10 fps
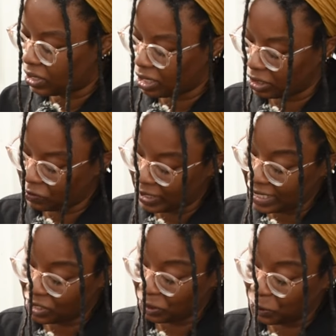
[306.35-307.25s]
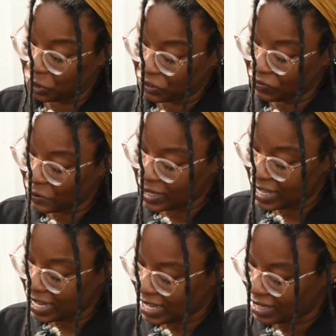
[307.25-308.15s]
are a great solution for
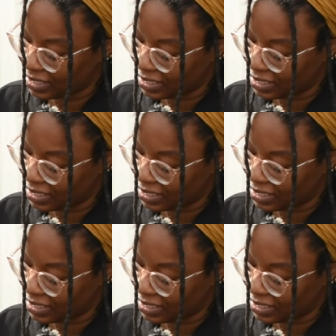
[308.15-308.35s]
that.